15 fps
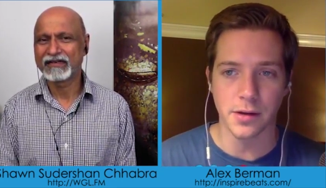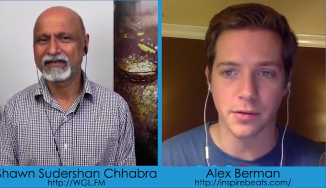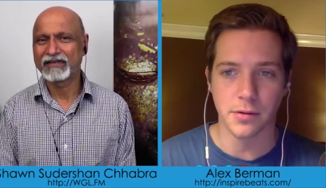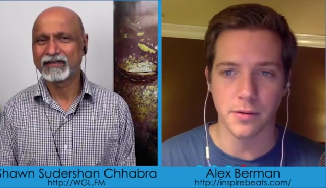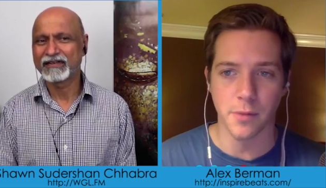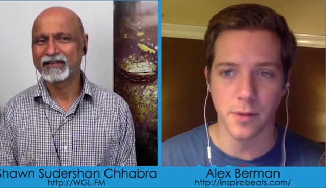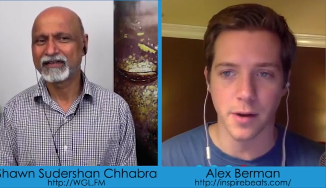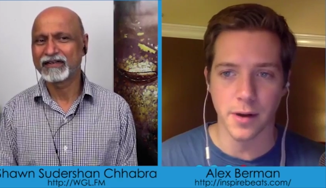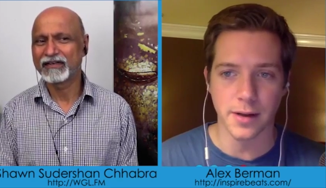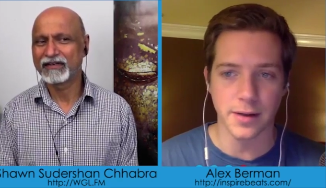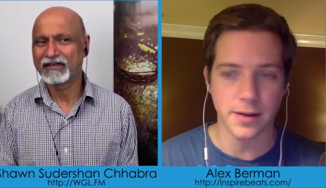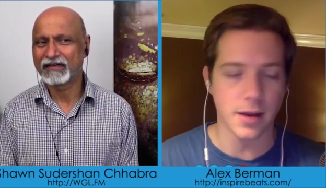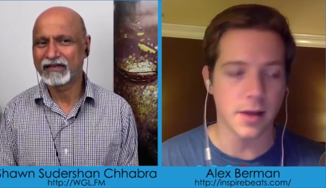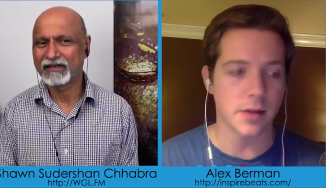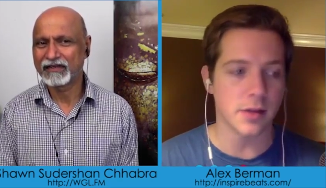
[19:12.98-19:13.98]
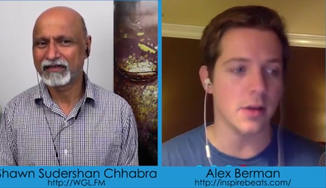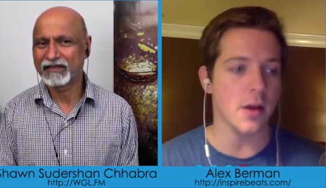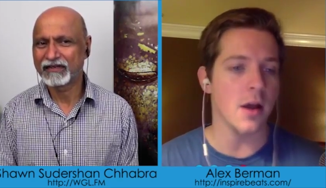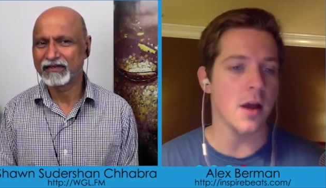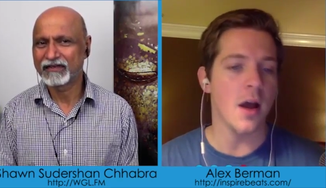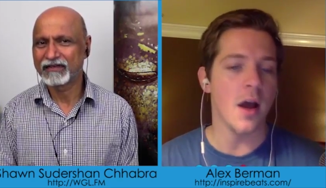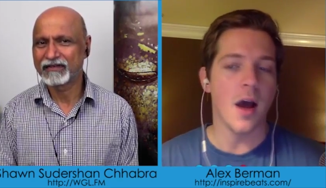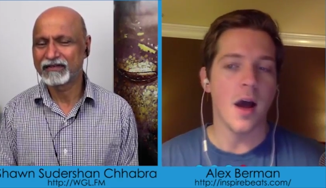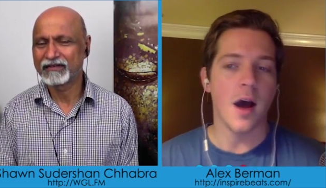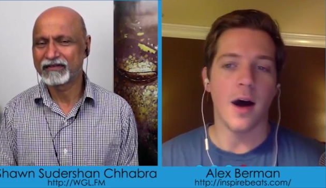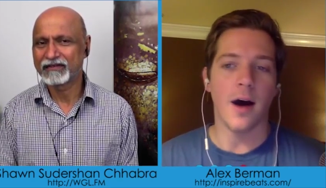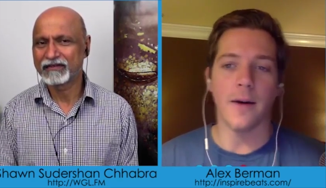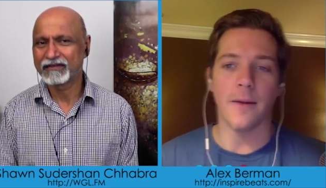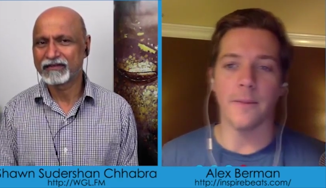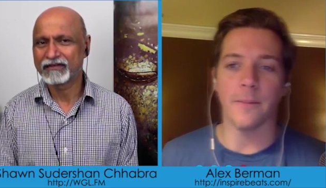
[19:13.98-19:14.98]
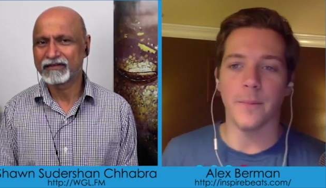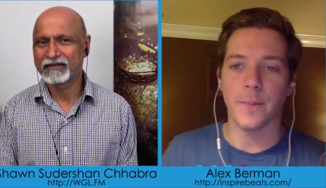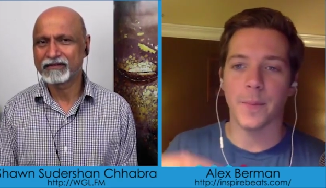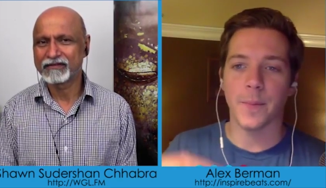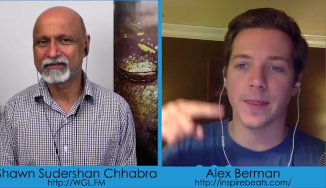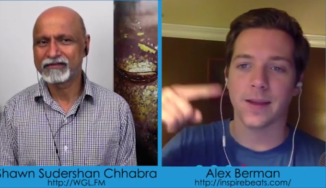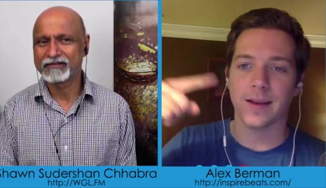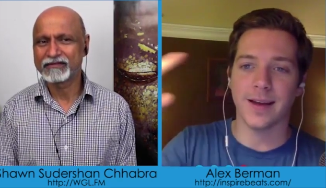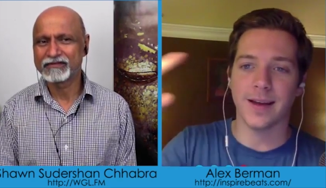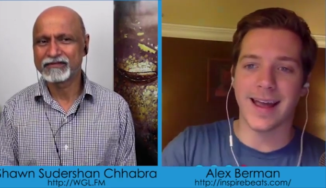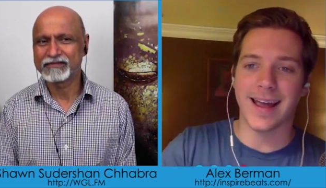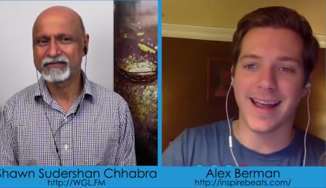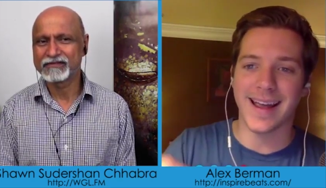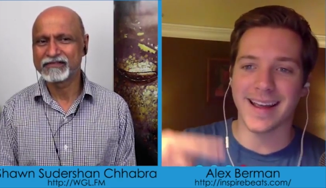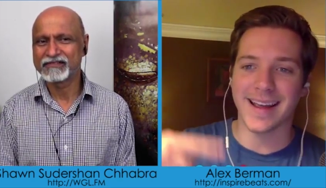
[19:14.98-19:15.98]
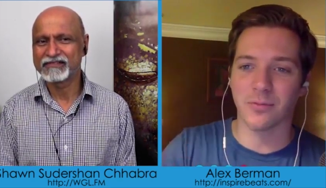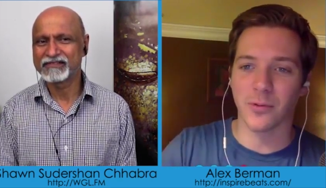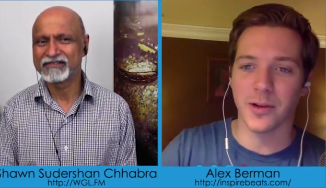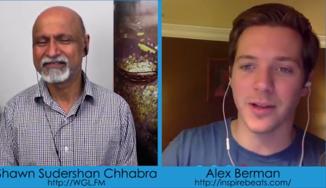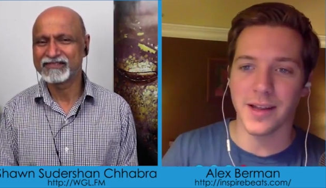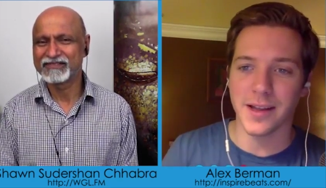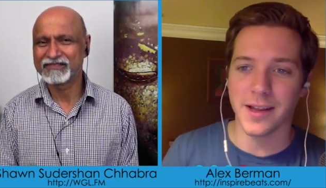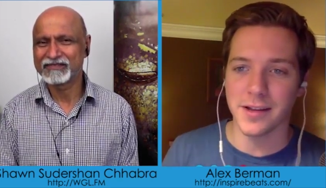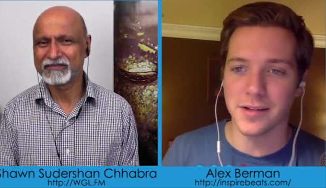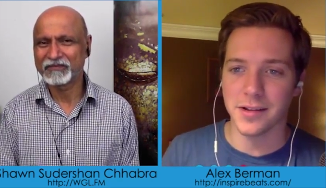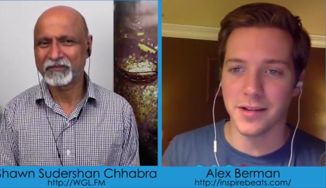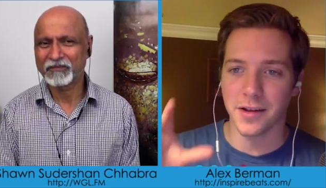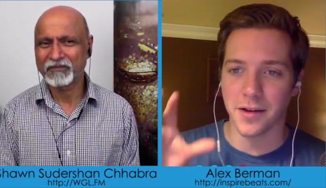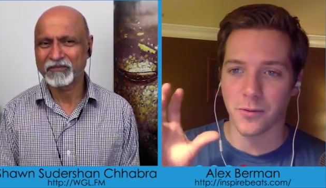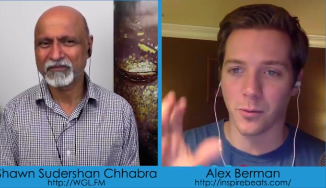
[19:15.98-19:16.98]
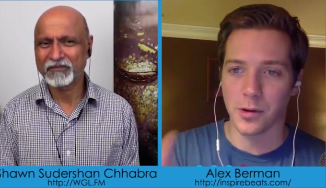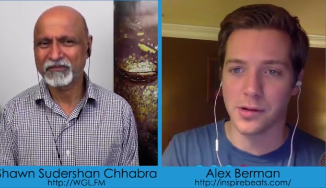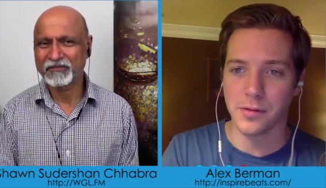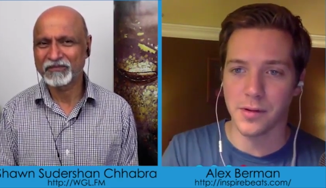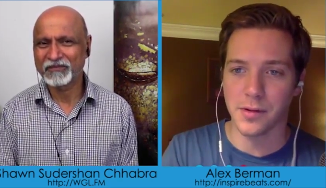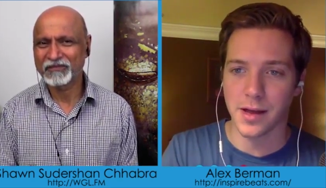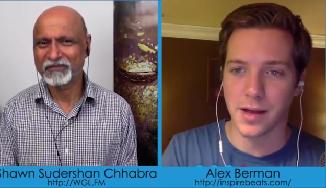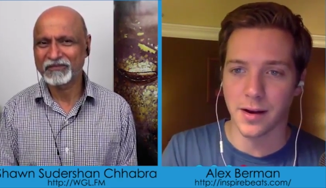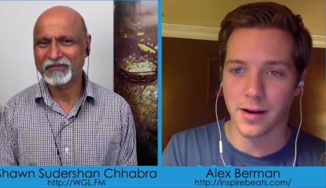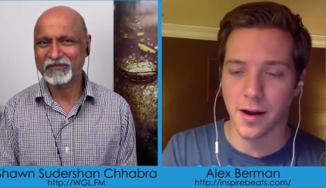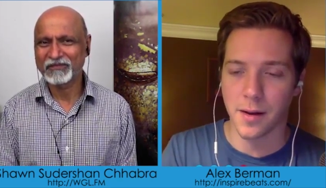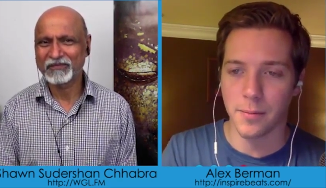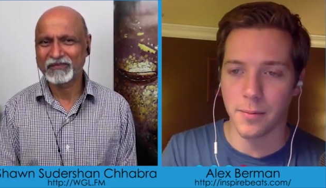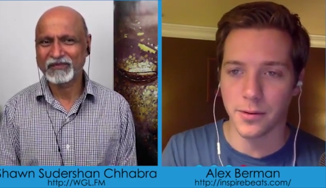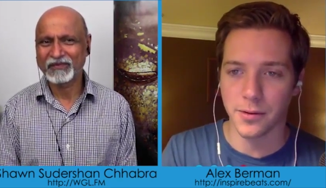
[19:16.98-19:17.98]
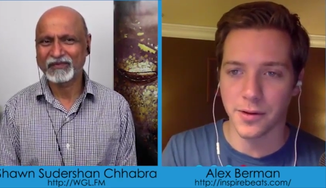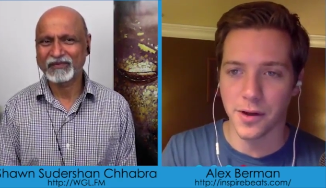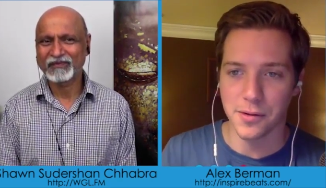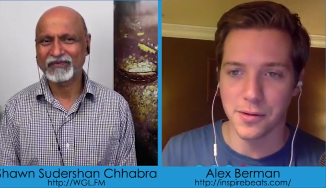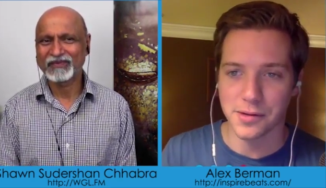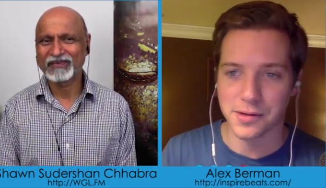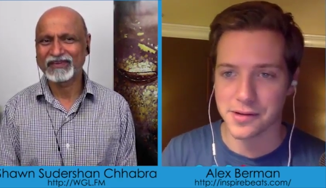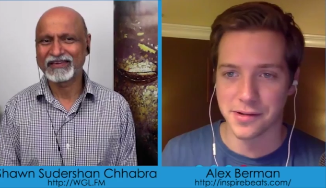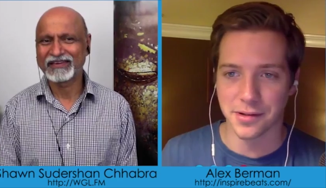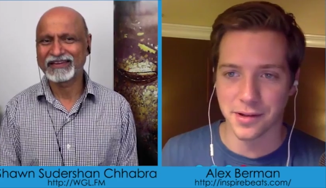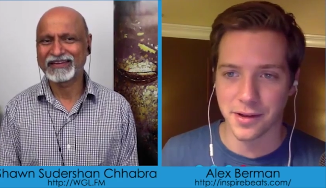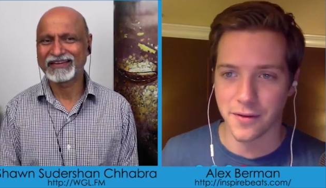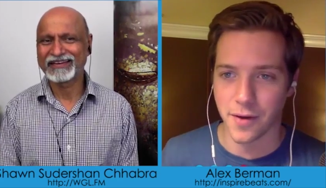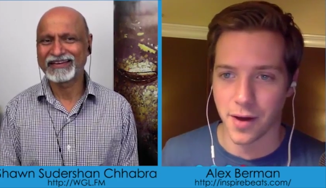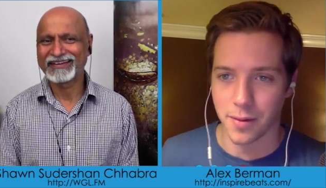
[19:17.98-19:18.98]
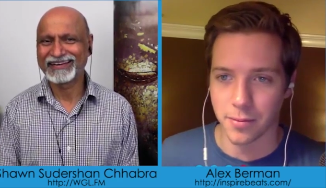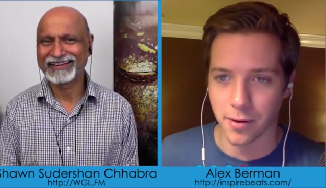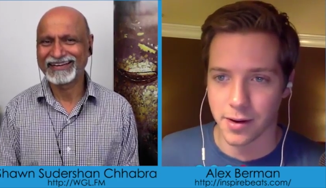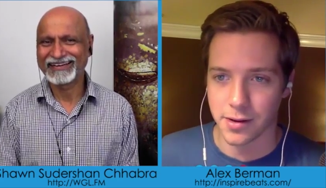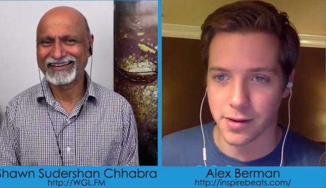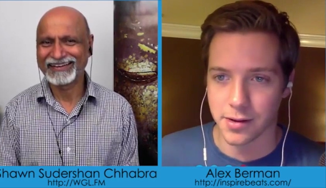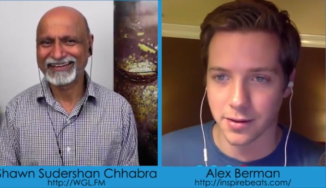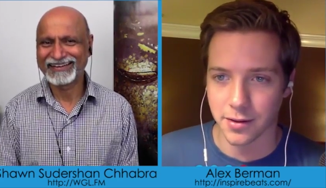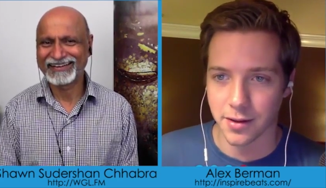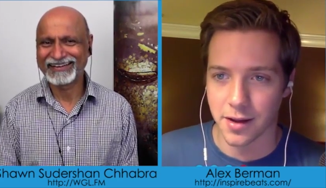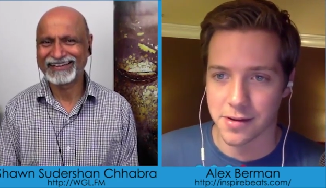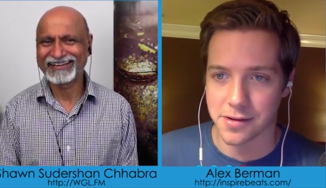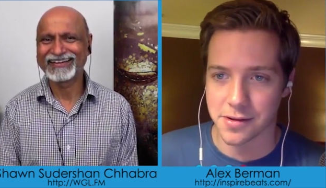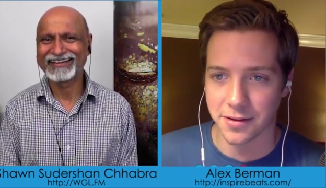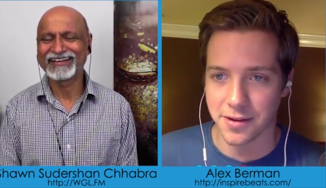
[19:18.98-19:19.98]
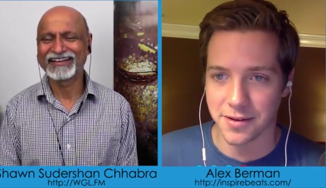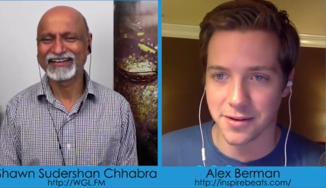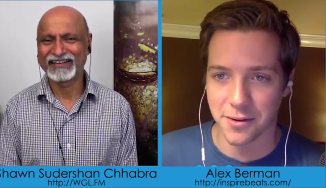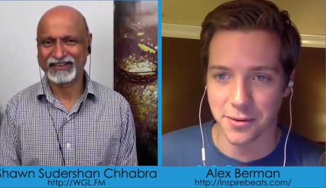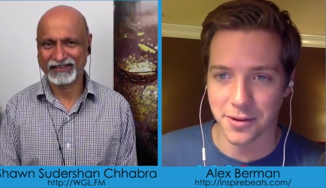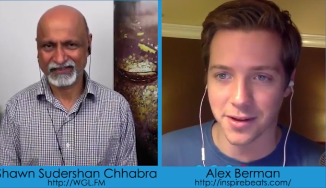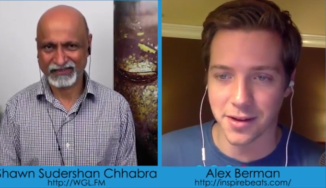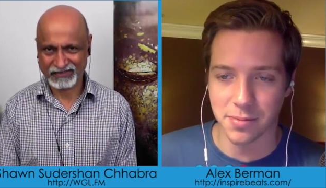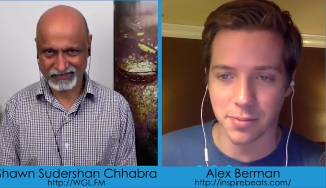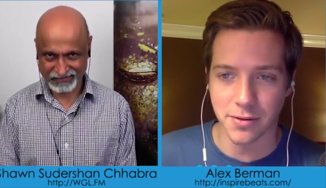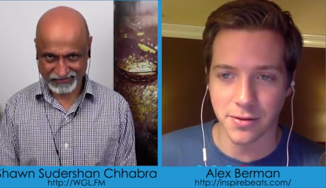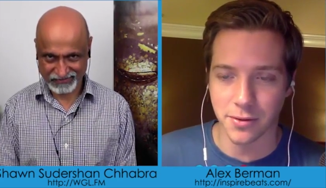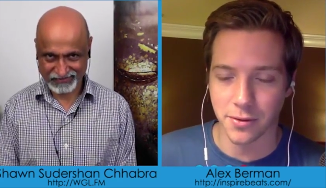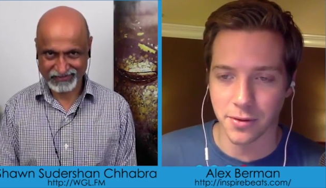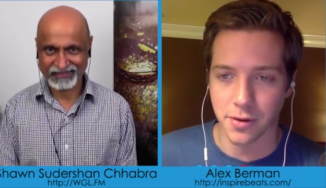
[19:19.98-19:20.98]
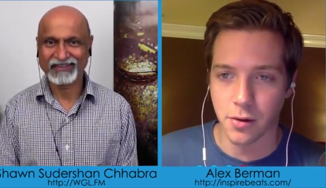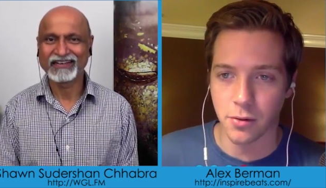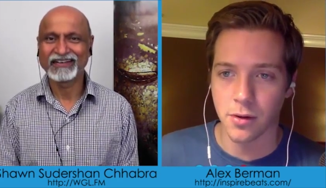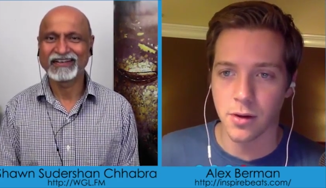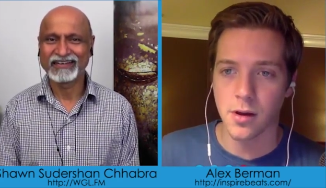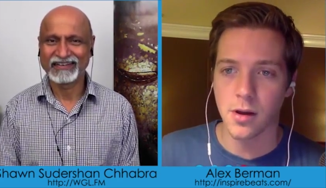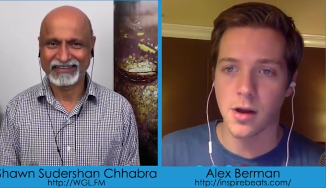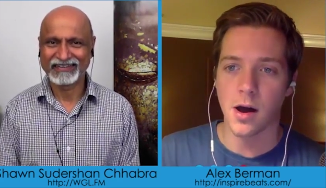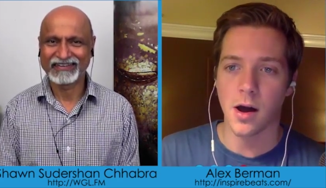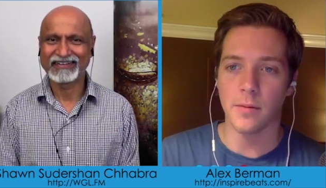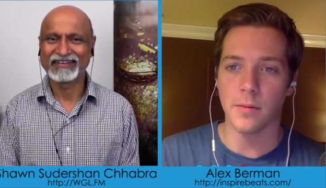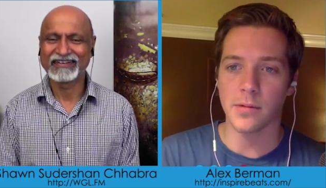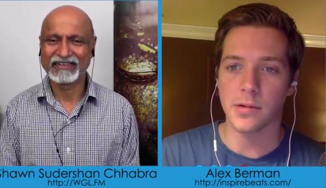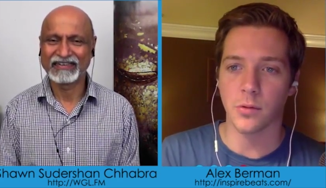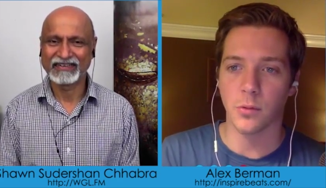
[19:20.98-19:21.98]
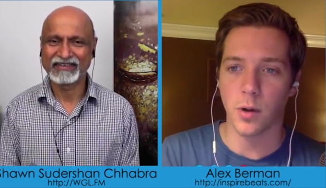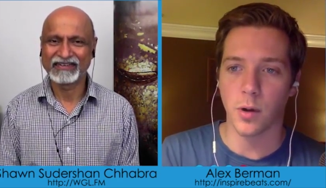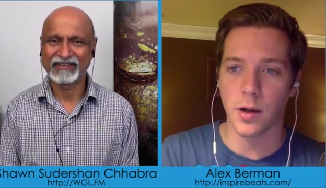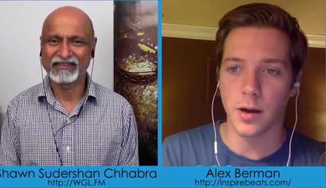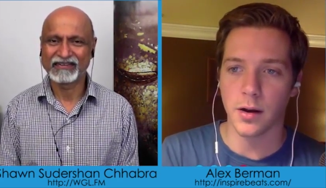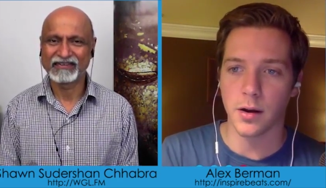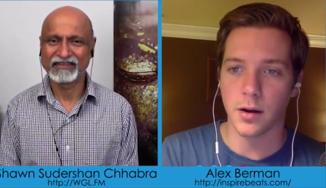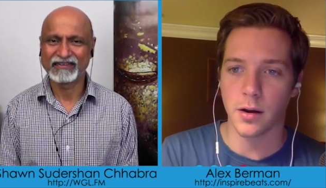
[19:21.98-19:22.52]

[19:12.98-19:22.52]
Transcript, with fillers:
Speaker 1: sort of marketing task, um, it's really easy. Like once you get a couple no's, to just give up. Right? Psychologically, no one likes being told no. Um, so what